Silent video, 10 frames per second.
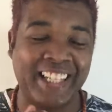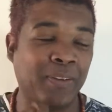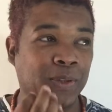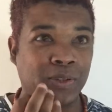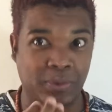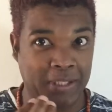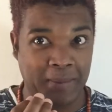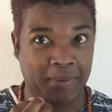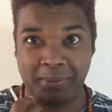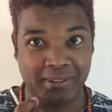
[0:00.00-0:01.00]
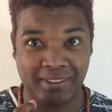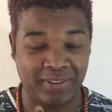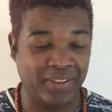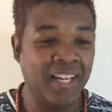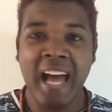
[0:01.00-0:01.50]
It was so yummy, it was so
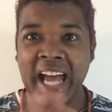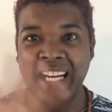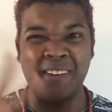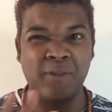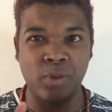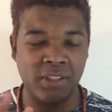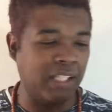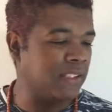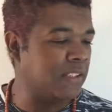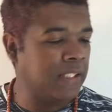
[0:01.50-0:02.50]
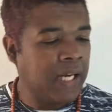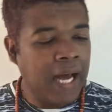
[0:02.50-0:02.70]
good. I had like four slices.